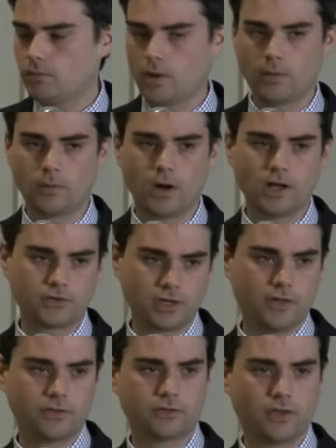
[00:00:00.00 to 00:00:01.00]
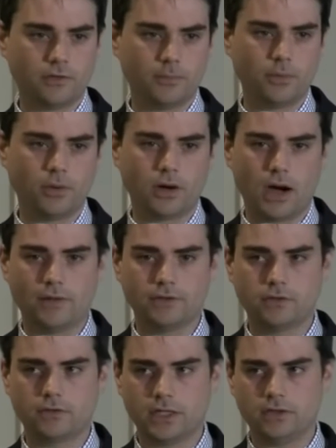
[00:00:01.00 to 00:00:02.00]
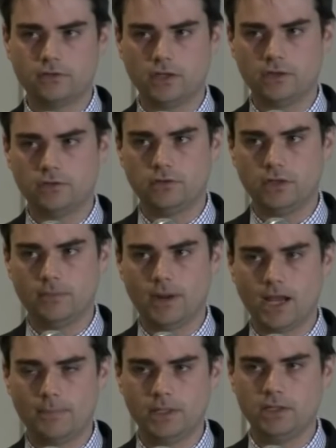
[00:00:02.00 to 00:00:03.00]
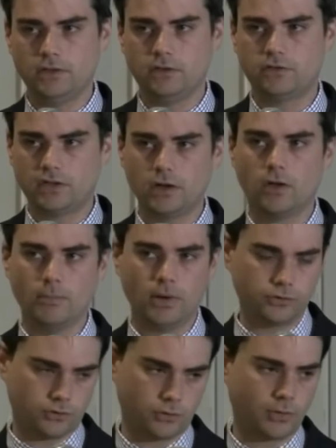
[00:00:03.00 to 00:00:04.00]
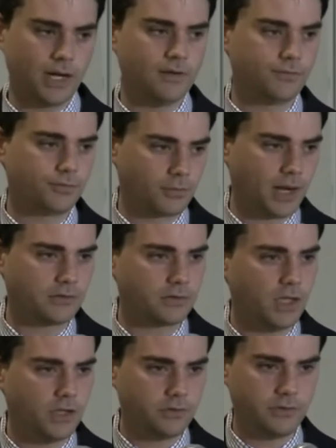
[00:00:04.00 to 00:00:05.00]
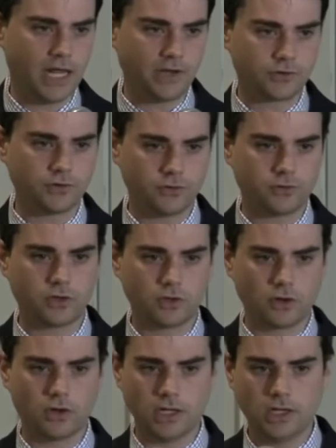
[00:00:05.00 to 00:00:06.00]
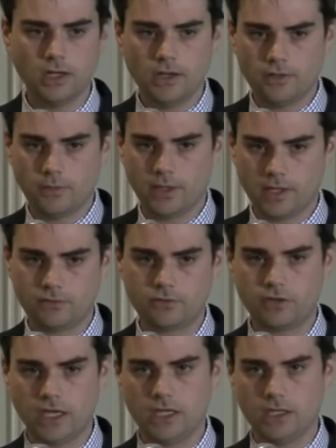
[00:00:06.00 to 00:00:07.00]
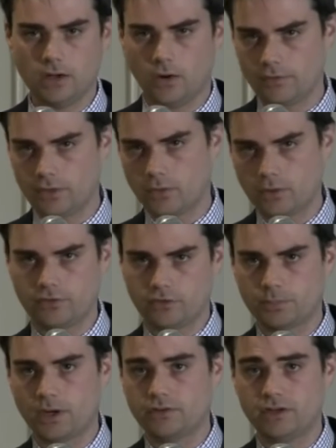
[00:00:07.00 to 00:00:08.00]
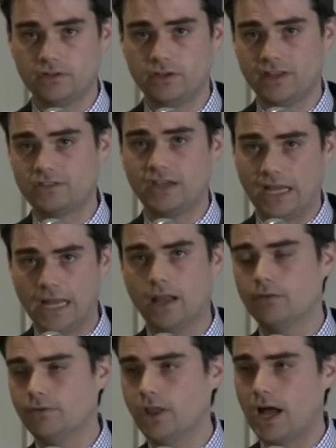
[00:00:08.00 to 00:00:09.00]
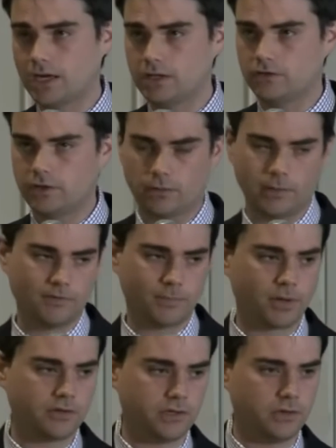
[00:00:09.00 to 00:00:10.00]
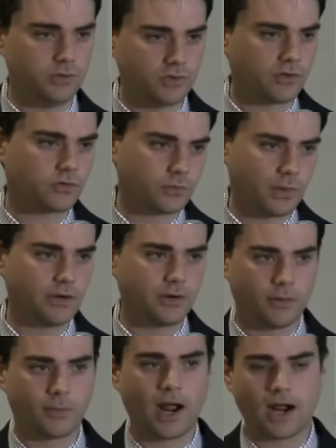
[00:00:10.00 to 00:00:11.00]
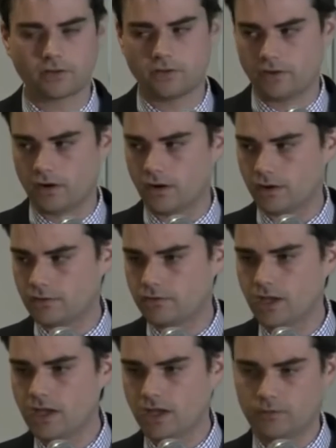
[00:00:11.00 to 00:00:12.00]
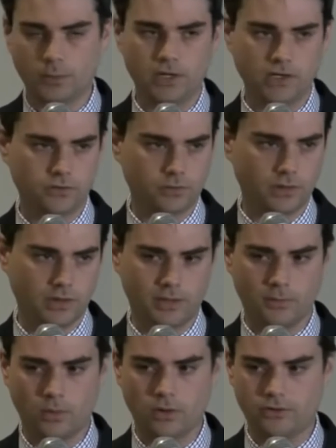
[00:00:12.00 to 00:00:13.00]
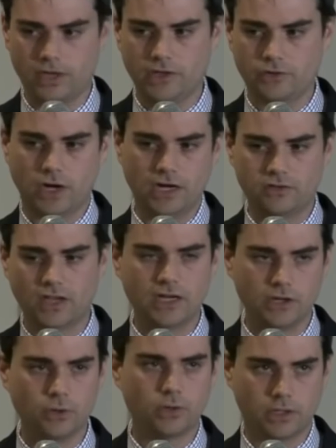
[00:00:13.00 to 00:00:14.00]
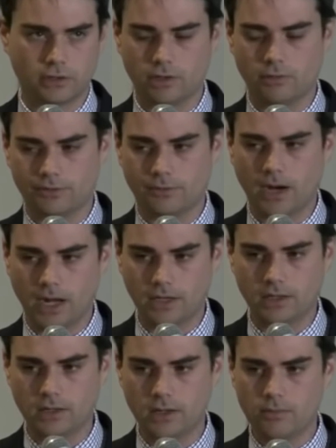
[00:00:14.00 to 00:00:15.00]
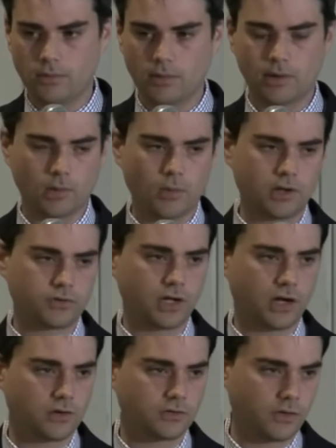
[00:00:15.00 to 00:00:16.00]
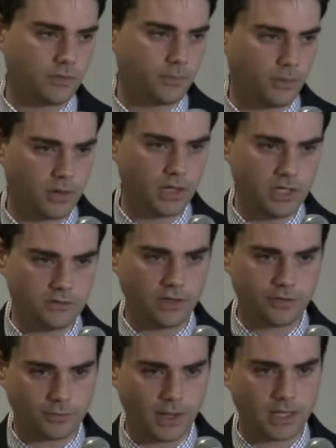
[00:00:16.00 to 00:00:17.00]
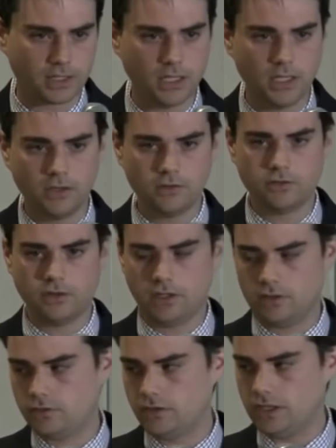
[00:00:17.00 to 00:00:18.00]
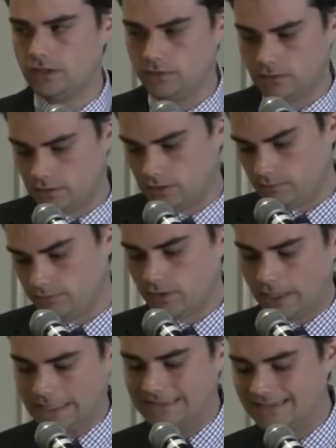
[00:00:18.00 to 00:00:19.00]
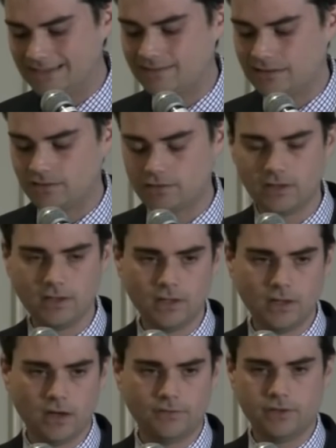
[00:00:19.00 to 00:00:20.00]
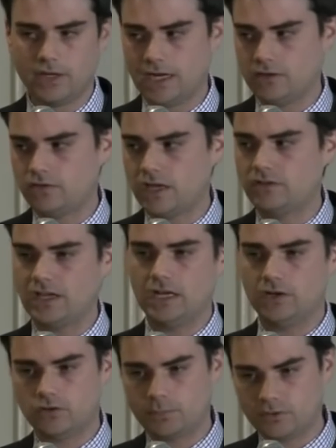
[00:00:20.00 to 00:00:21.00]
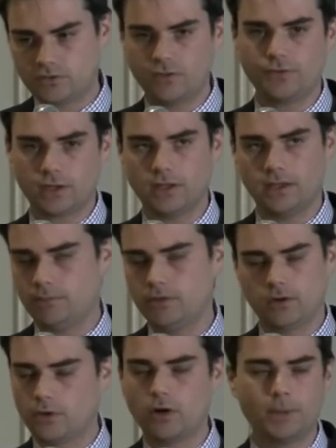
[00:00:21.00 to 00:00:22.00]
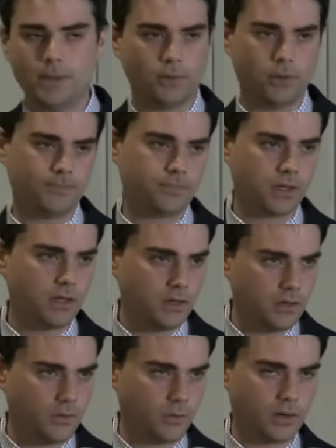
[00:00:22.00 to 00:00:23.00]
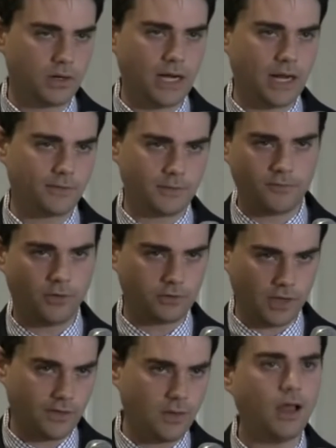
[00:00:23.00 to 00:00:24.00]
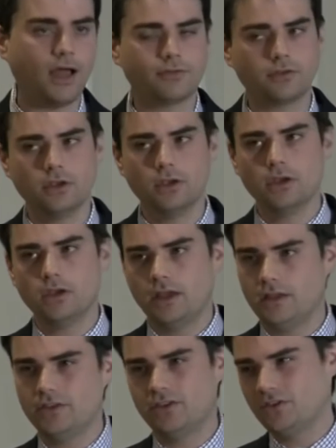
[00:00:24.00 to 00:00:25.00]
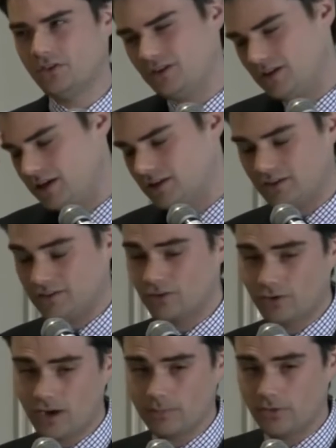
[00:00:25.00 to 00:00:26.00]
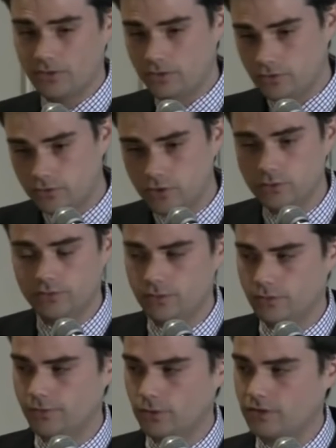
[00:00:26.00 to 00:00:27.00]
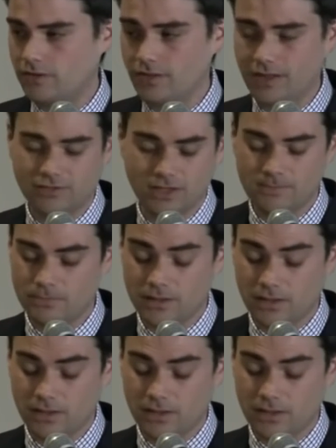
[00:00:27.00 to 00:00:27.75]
What we're watching on the southern border, obviously, is, in my opinion, the single most grave threat to national security that we have seen over the course of this presidency, and that's saying a hell of a lot considering we have a president who just surrendered Iraq to terrorists, has put Israel in mortal danger, and has signed a nuclear deal with Iran. But what we are watching on our southern border is a threat to the very existence of the United States, and it is specifically, there are people who are out there, folks on the left. It's incredible, the skewed view of folks on the left.